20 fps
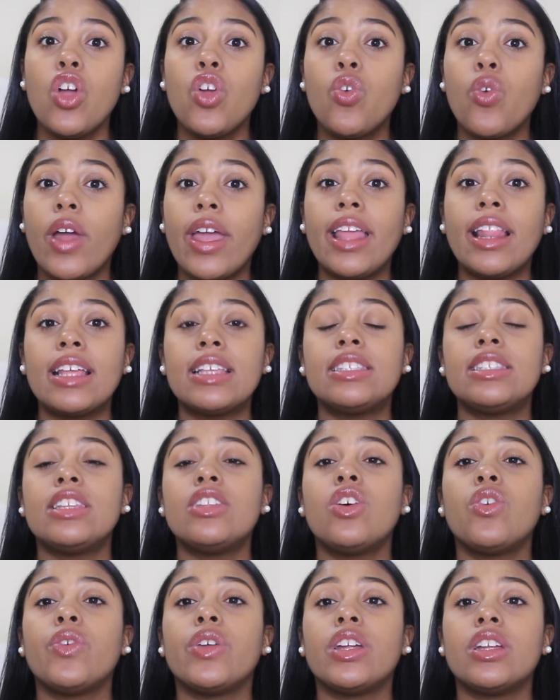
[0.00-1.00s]
great, let's
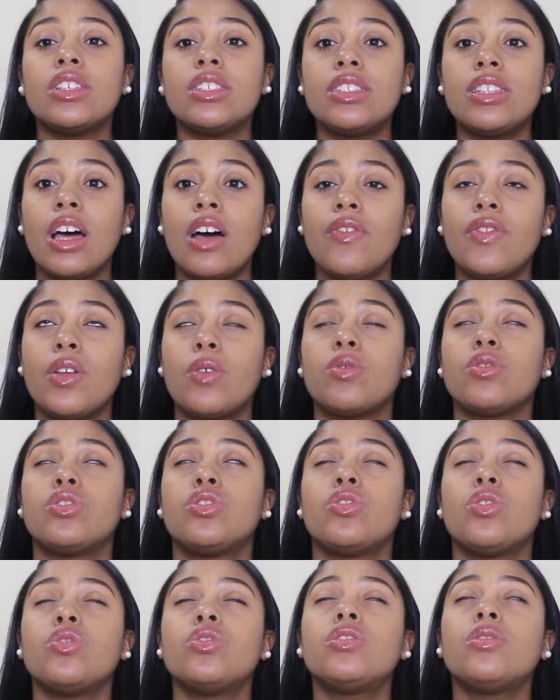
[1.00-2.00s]
send over your stuff. They were
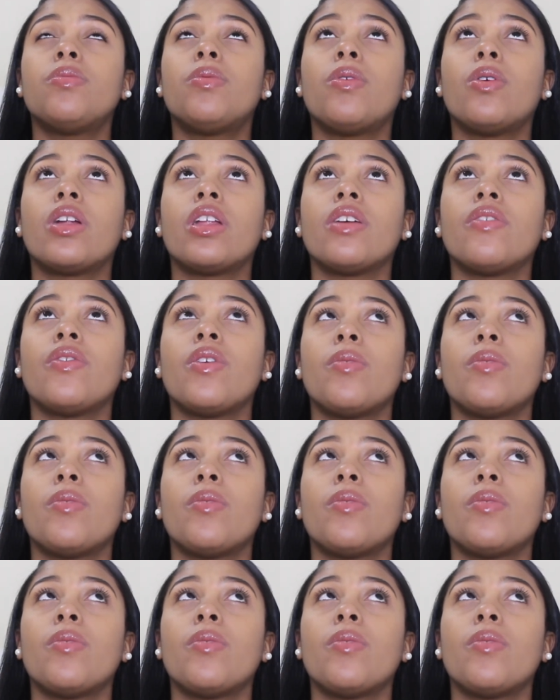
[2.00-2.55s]
so supportive.